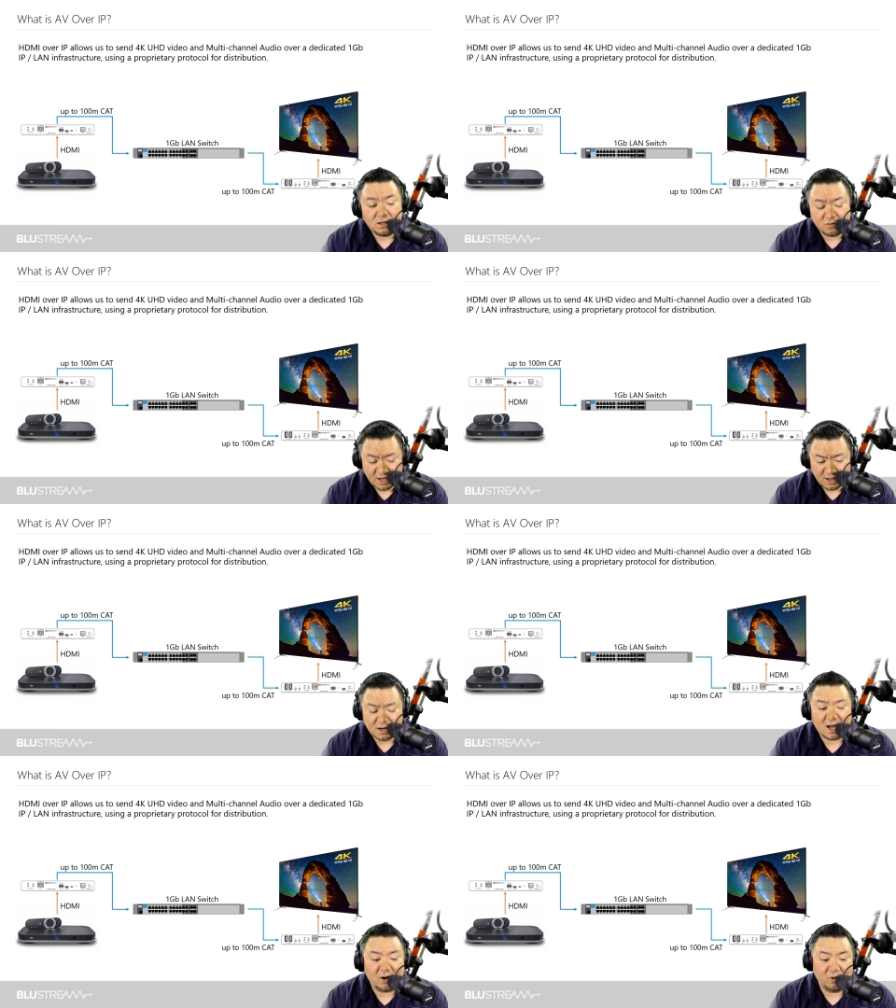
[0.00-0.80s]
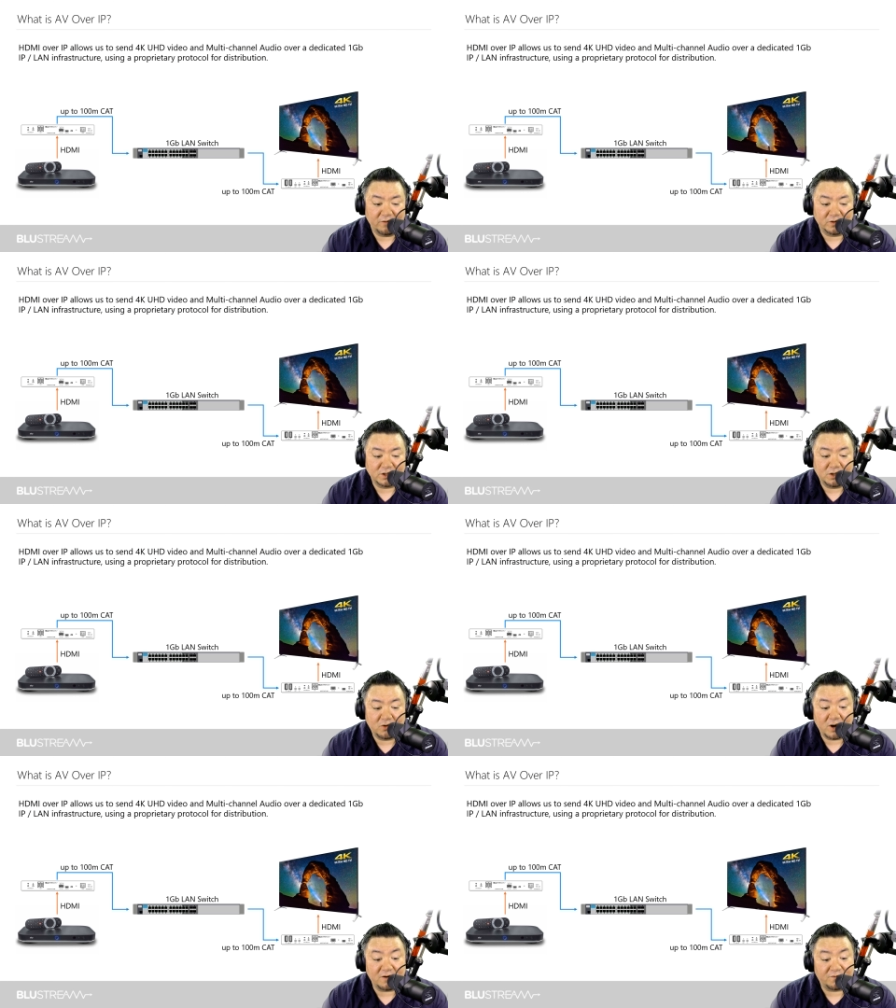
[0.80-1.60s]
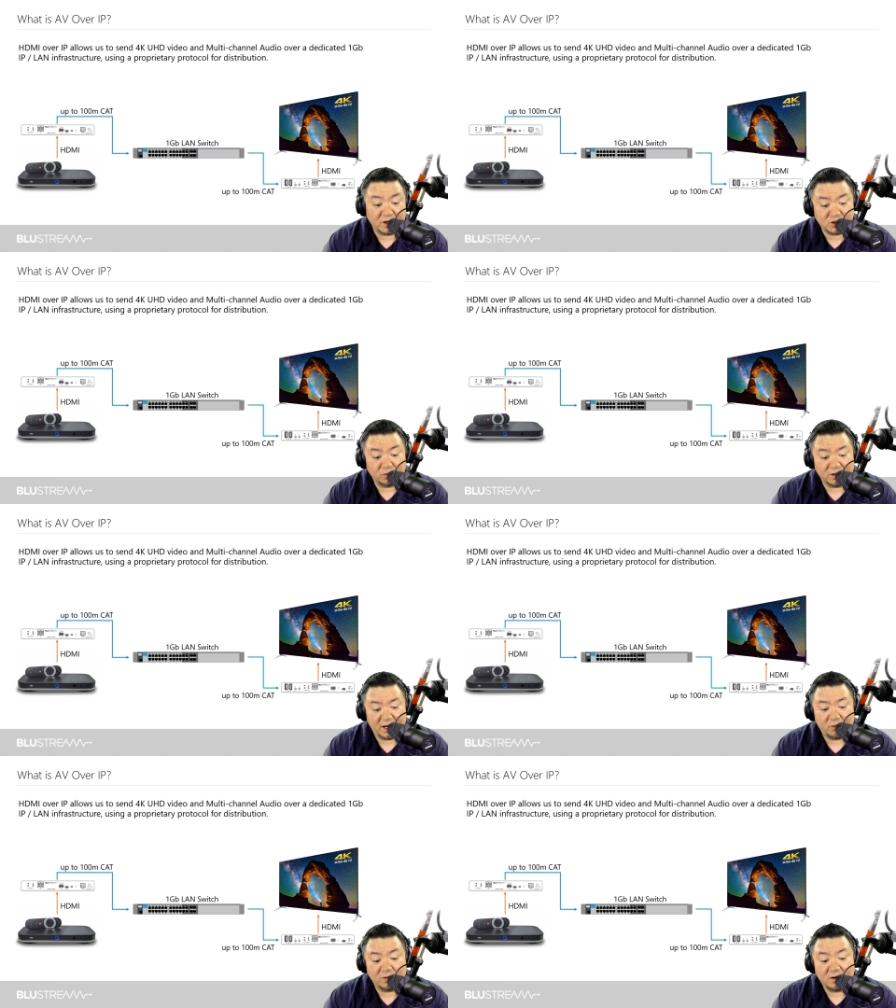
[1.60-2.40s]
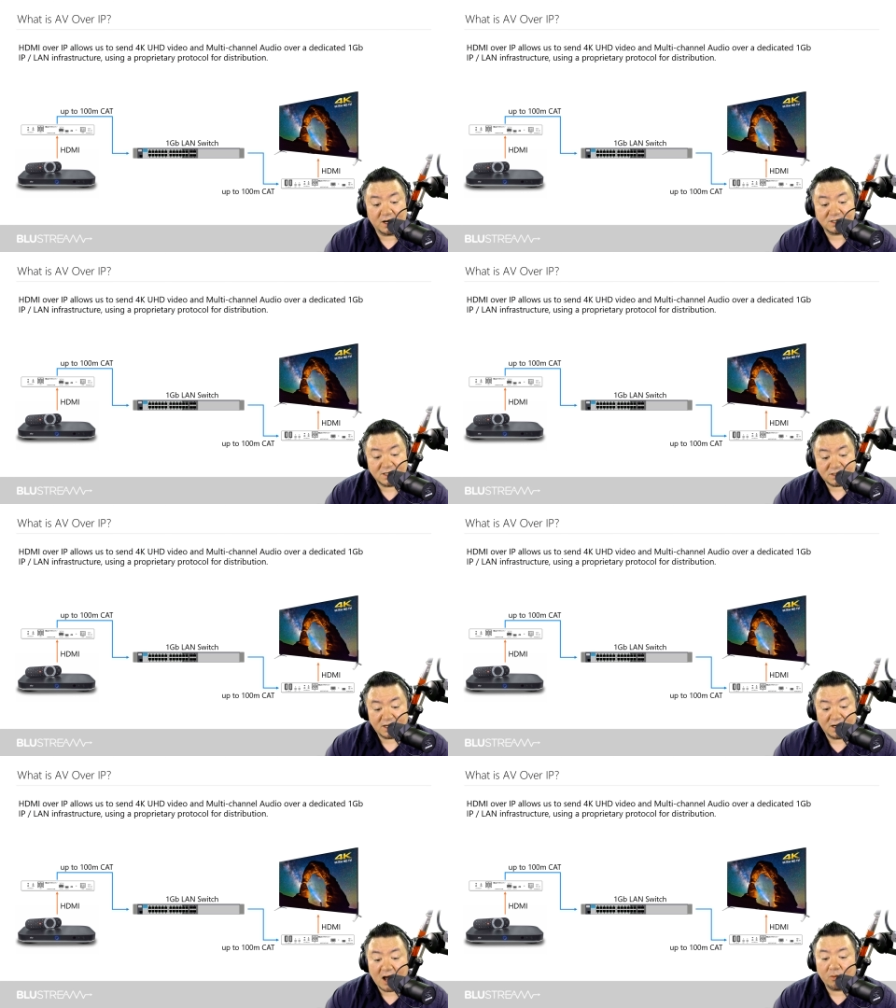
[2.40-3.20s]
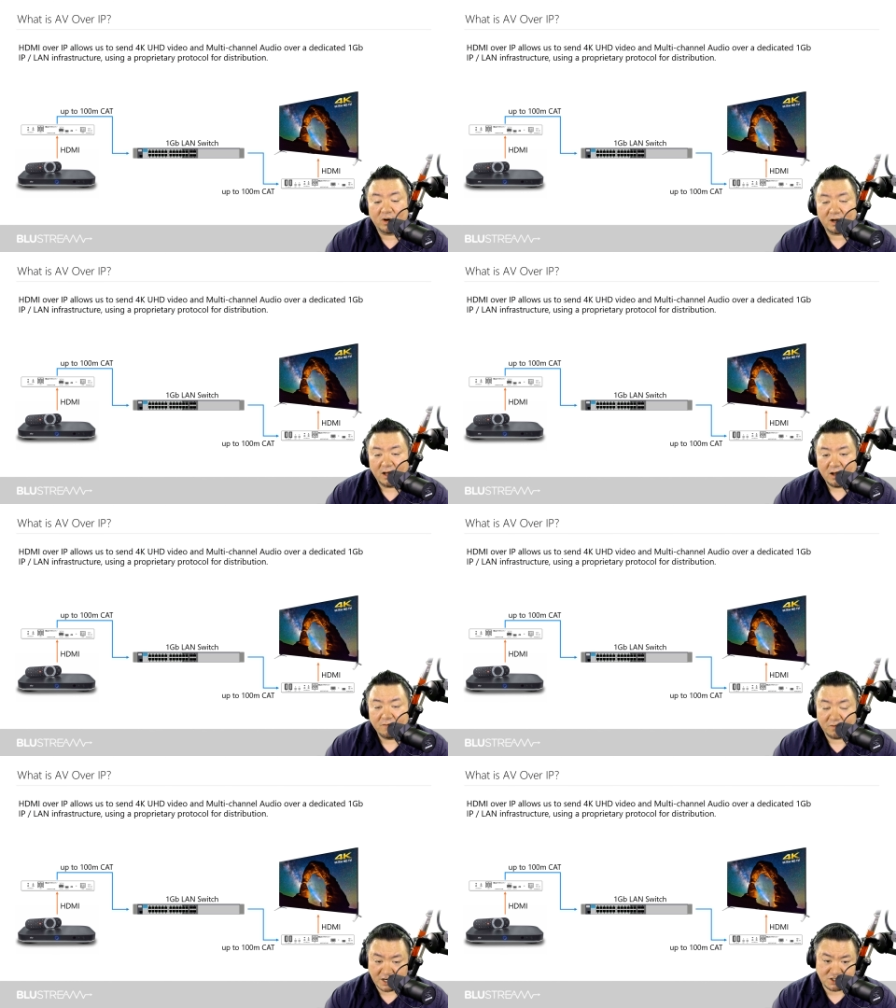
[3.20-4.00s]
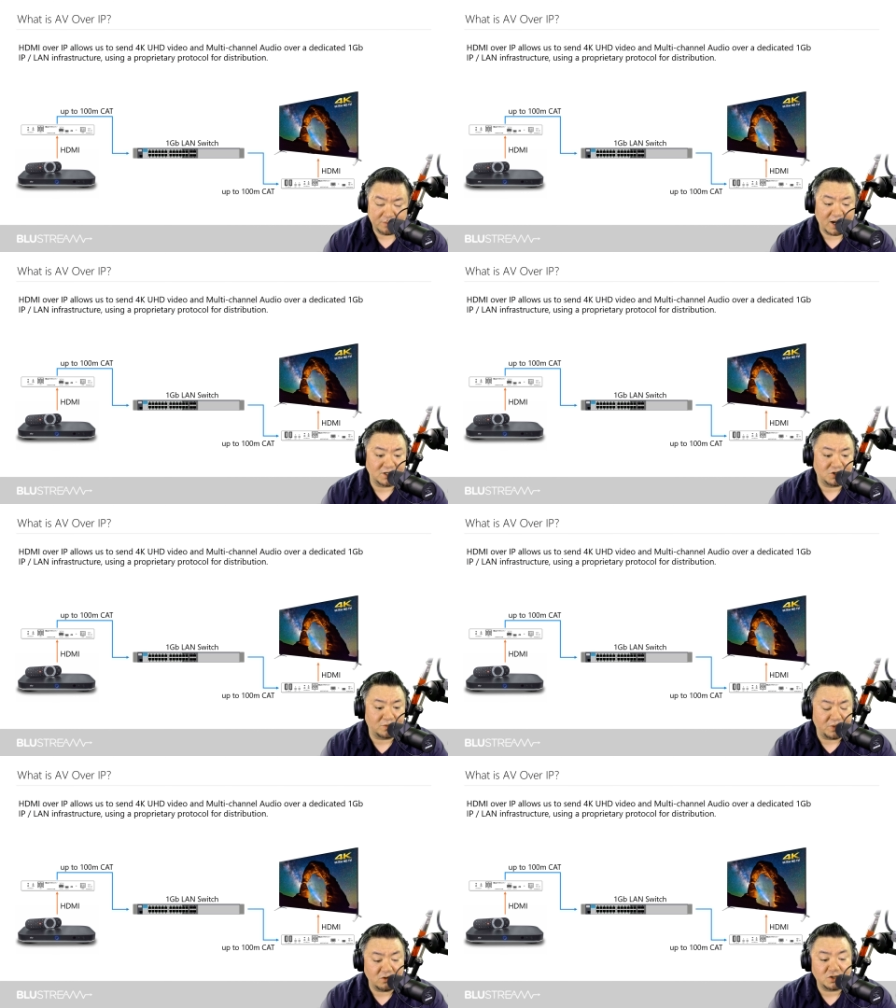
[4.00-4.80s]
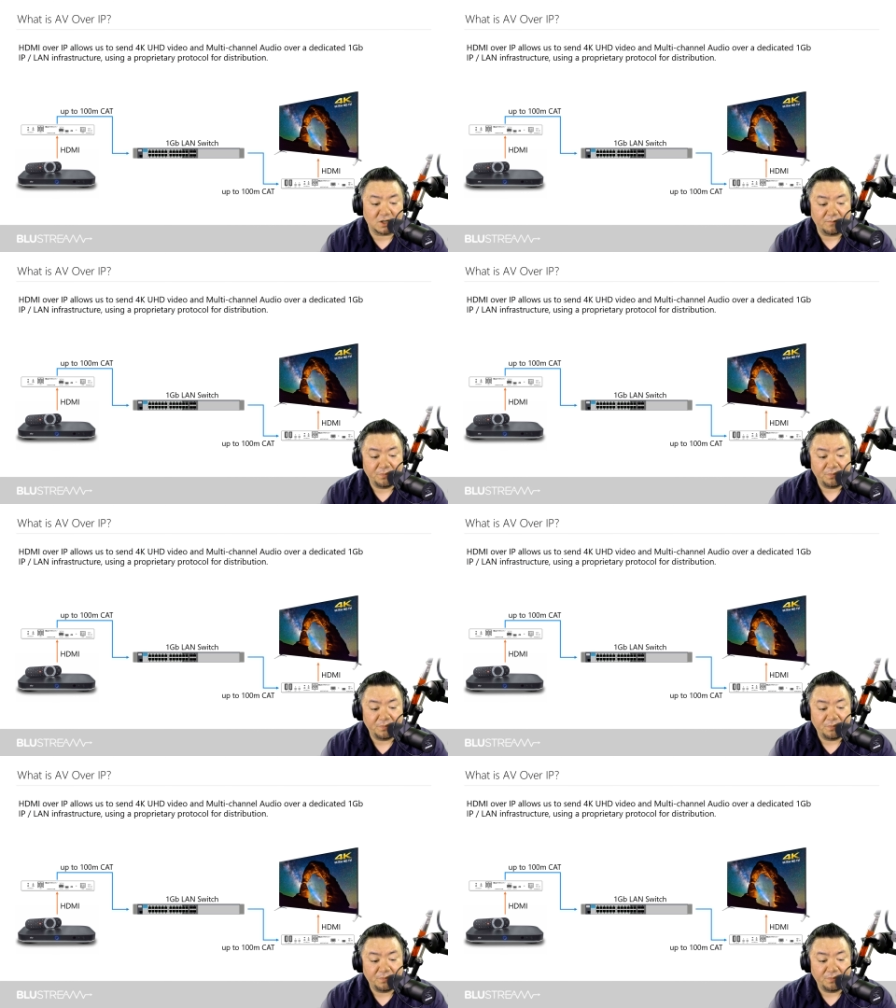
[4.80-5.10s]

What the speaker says: You can, however, create a virtual LAN within an existing network for HDMI distribution.